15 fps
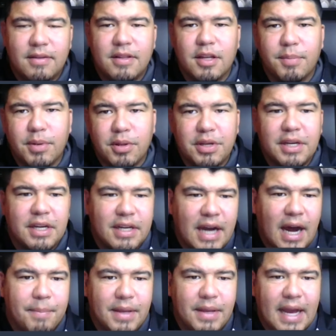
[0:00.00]
the ability to
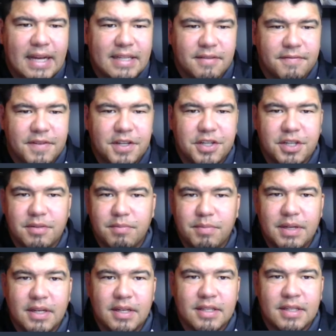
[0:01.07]
not be as efficient,
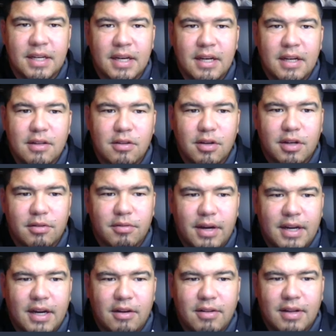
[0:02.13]
because looking
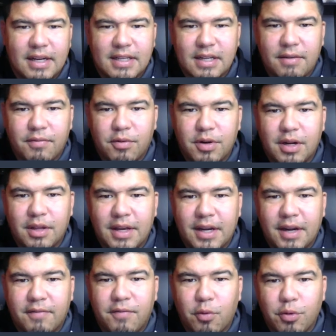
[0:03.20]
right now, like I said, Florida
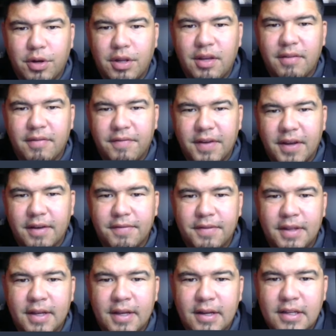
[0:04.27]
Atlantic 45th,
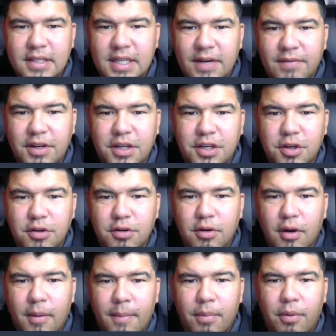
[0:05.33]

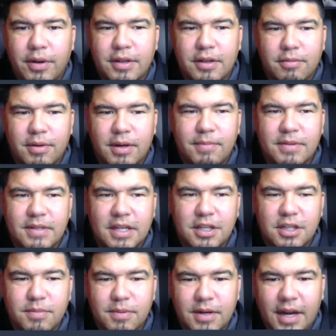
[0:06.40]
72.3
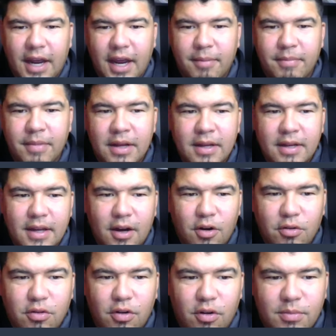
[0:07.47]
possessions per game.
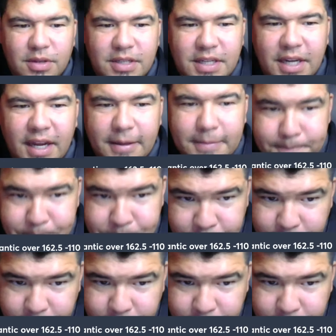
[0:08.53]
Oklahoma State